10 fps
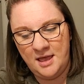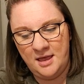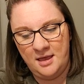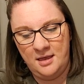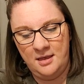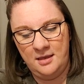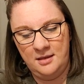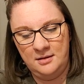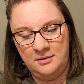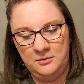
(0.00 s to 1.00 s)

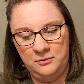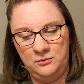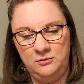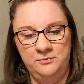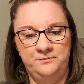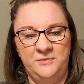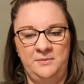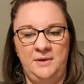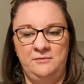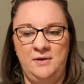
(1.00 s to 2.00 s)
And ooh,
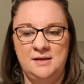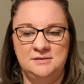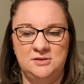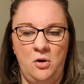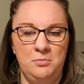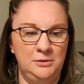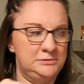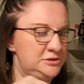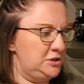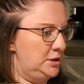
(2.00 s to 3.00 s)
my red is
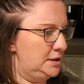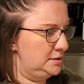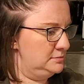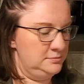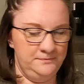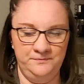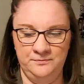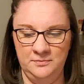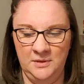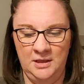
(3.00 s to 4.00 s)
almost gone.
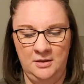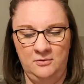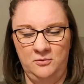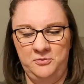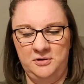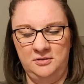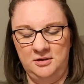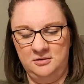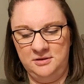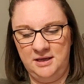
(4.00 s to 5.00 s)
We'll put a
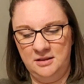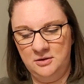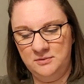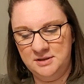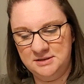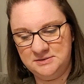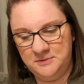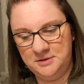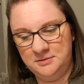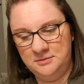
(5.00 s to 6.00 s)
little yellow in this one.